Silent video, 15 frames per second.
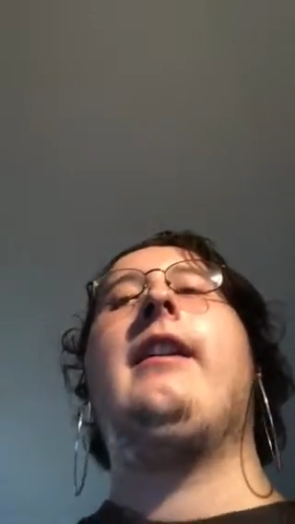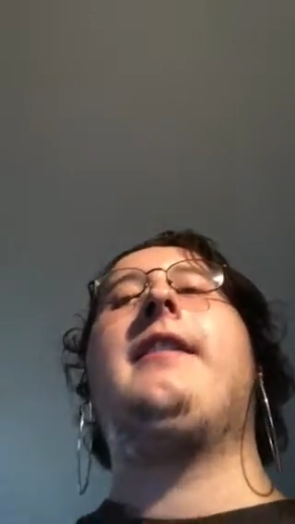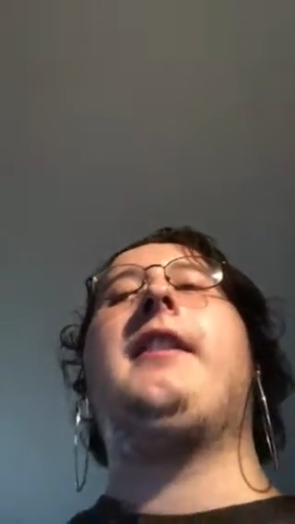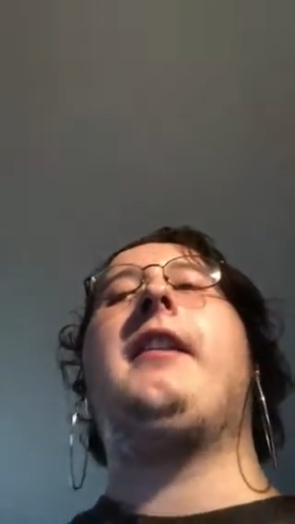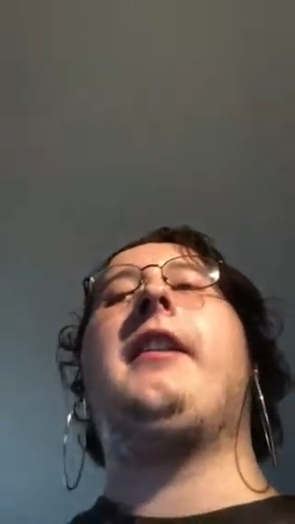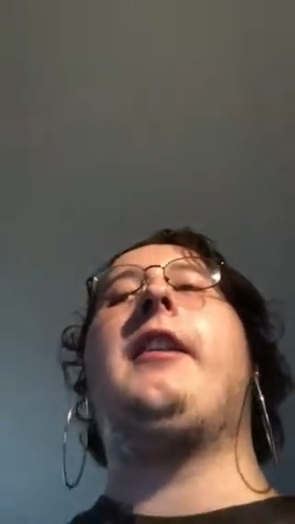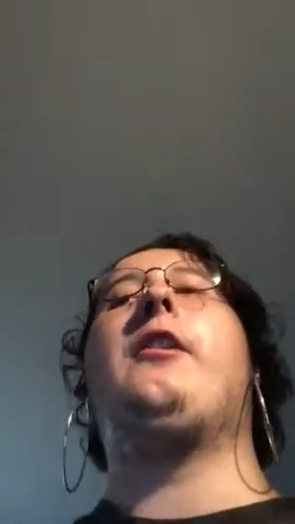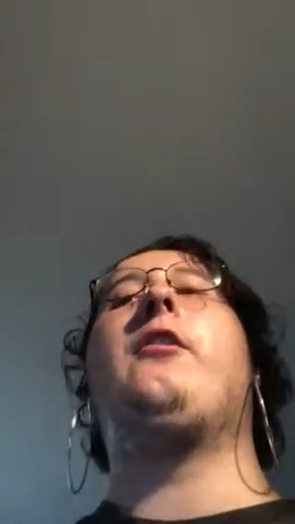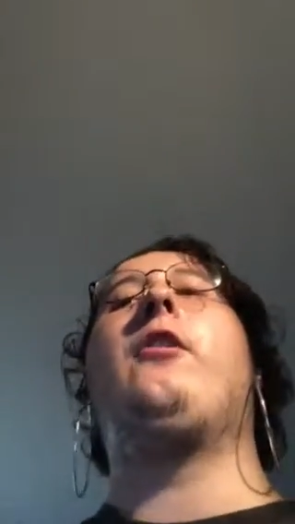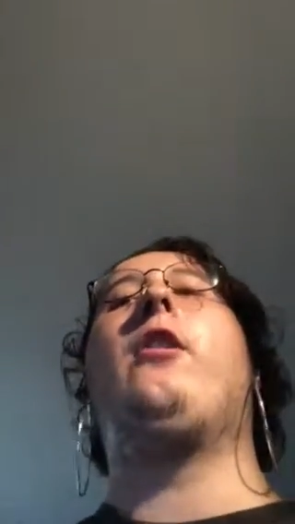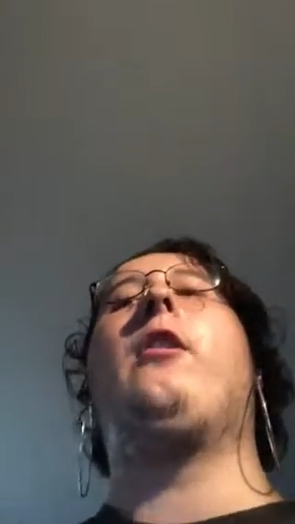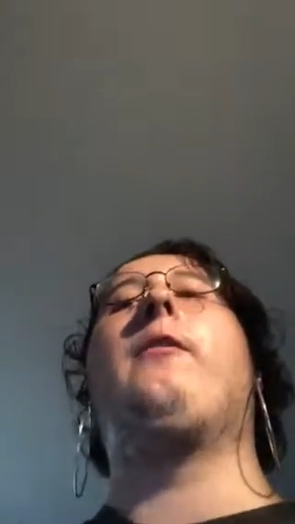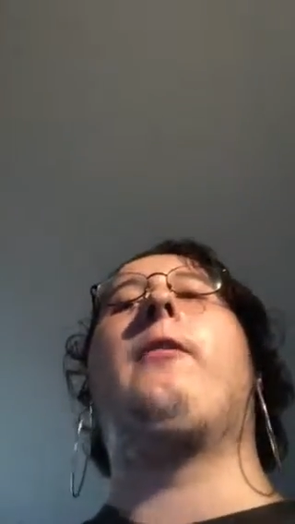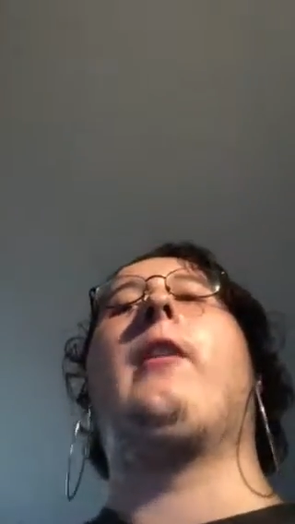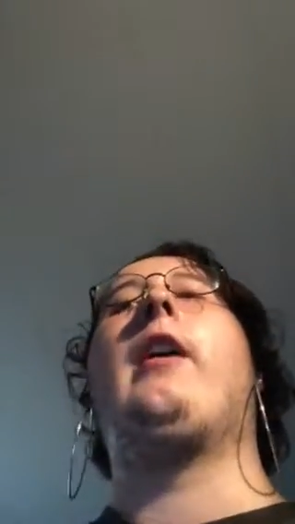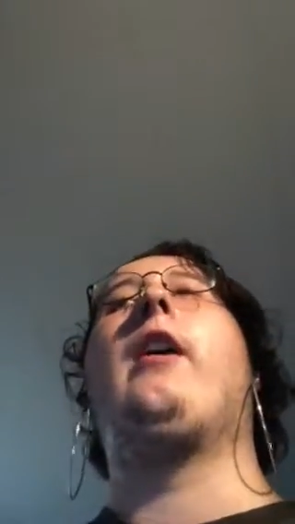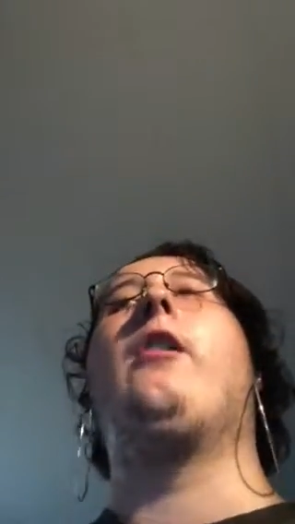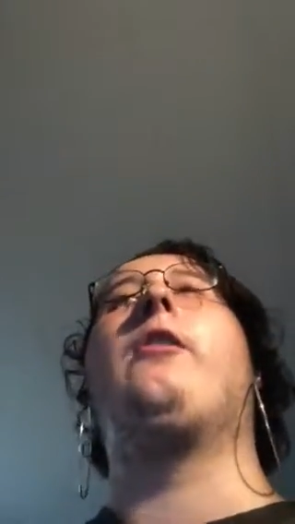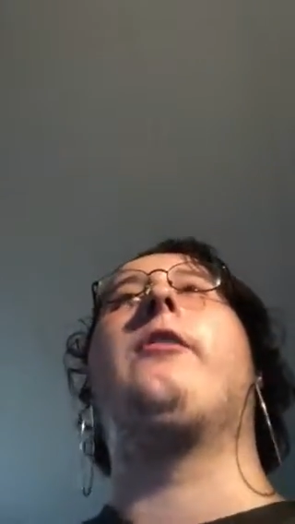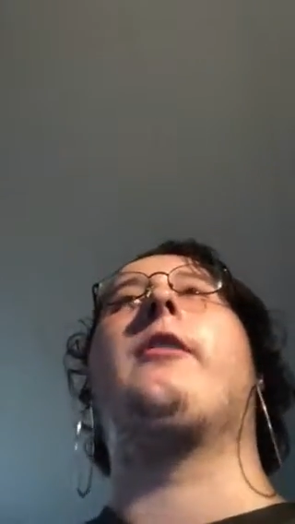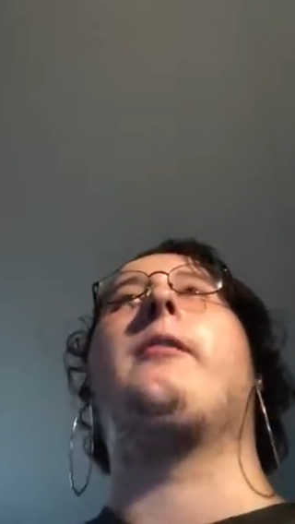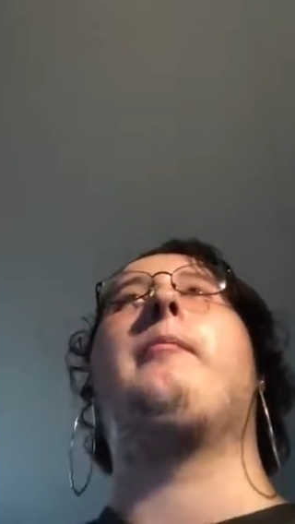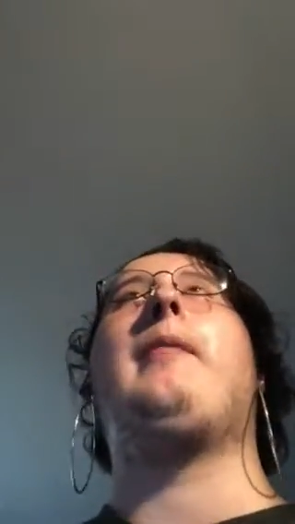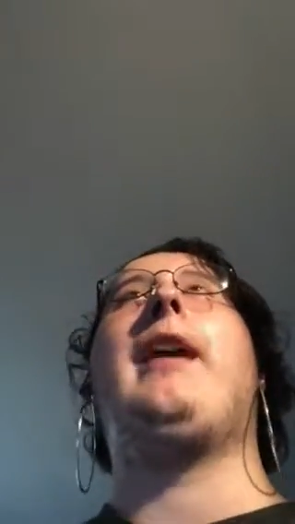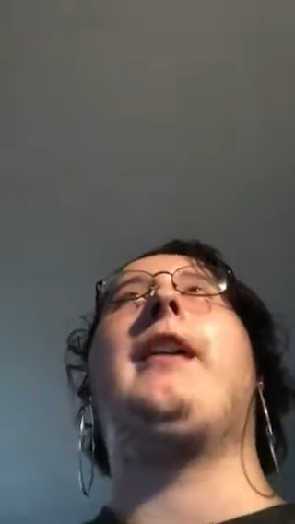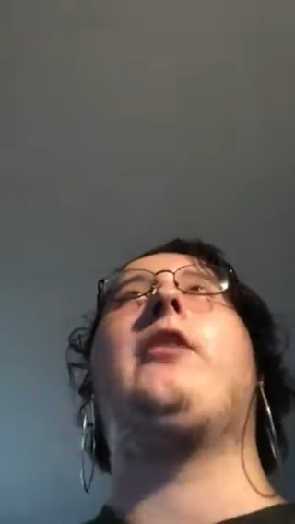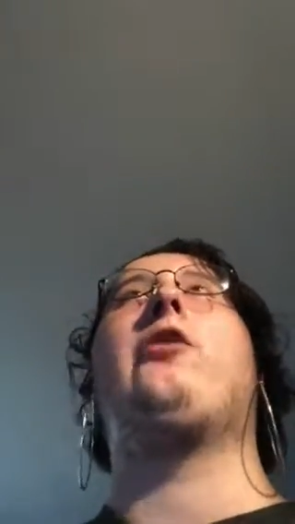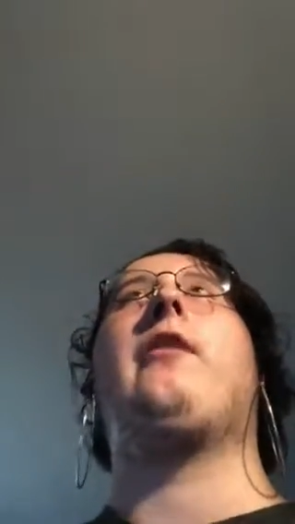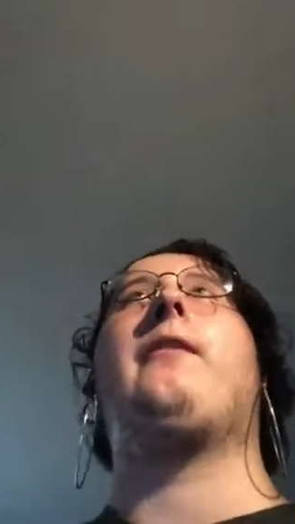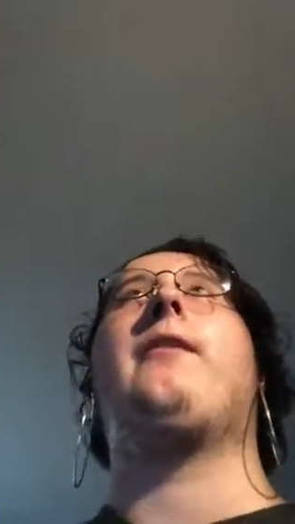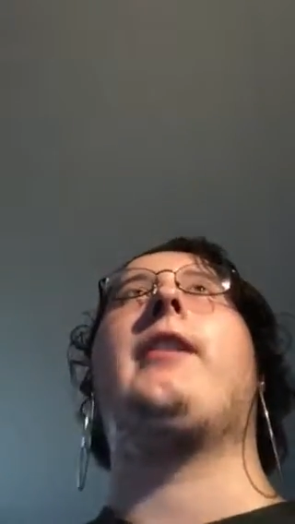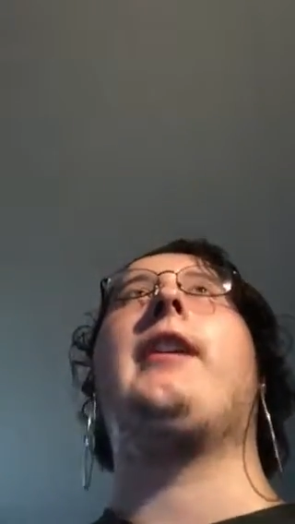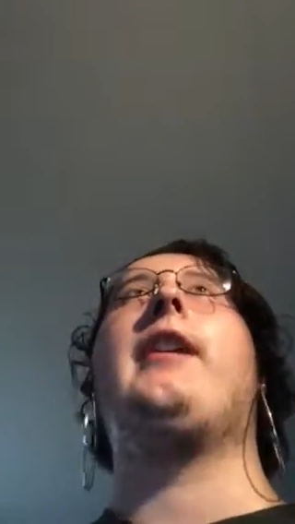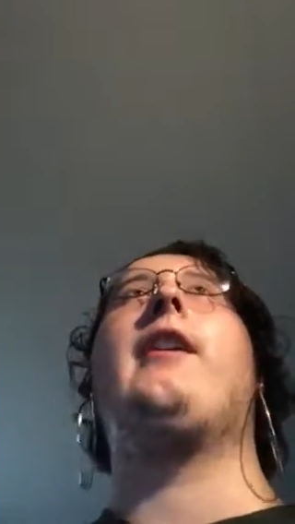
Then they don't offer health or Spanish every